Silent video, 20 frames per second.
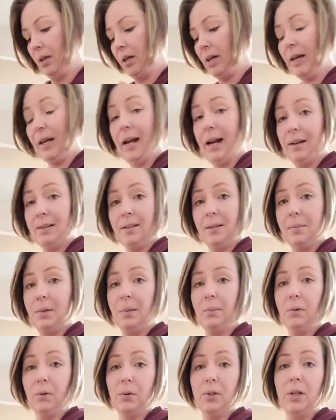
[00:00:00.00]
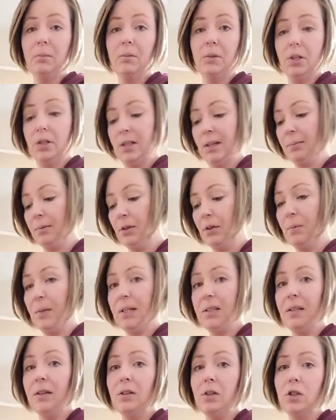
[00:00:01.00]
It has the pea protein, which is absolutely
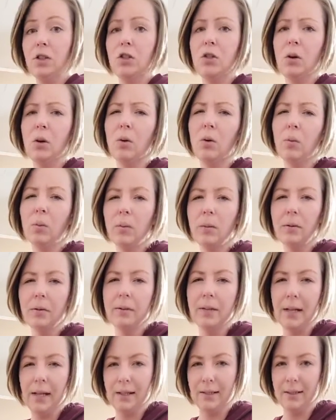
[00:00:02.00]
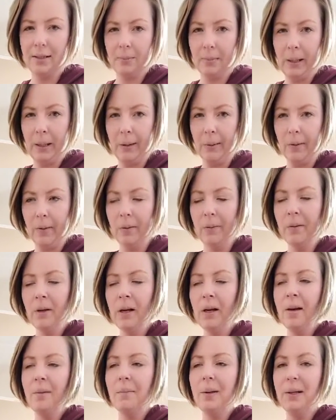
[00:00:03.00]
amazing. Just don't taste the batter.
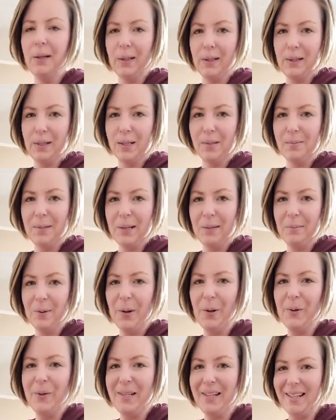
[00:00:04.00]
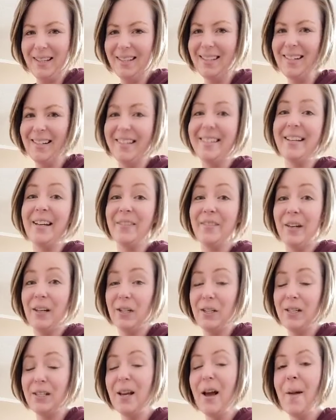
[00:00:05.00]
Because of the pea protein, it tastes like
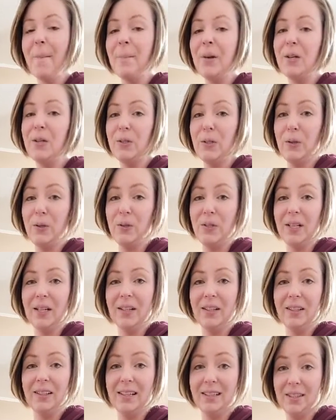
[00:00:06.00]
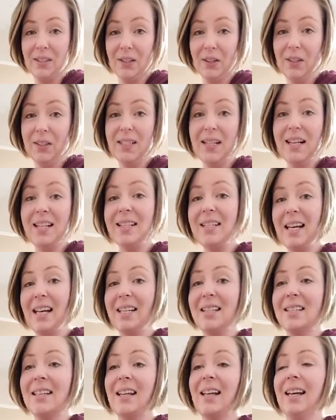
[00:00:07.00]
veggies. But as soon as it's cooked, it
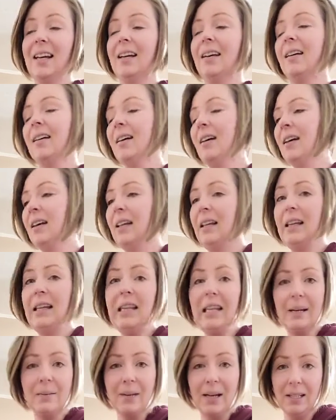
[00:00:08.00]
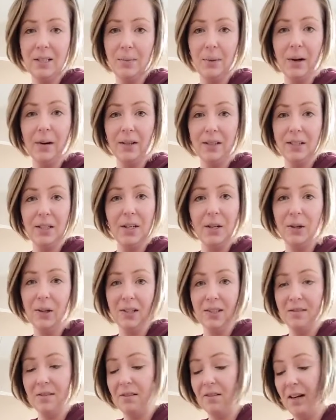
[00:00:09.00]
tastes like the best brownies that you
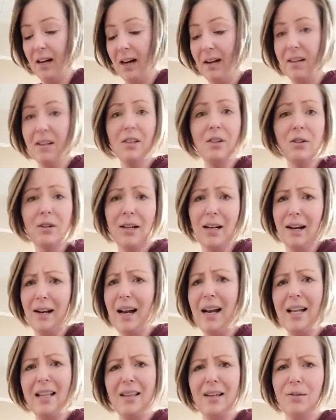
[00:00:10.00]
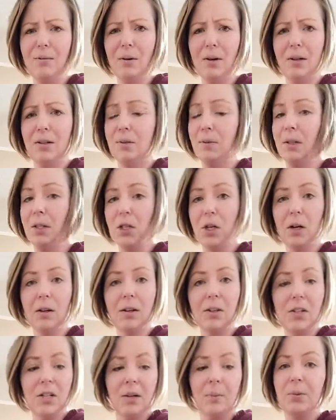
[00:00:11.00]
guys have ever had. And you can add anything you wanted to it.
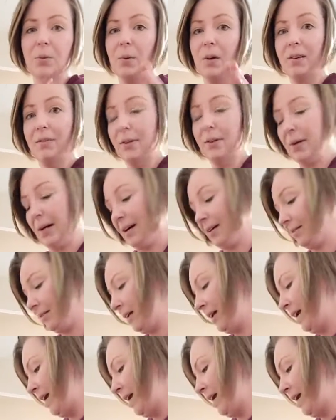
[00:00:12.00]
Chocolate chips, whatever you have.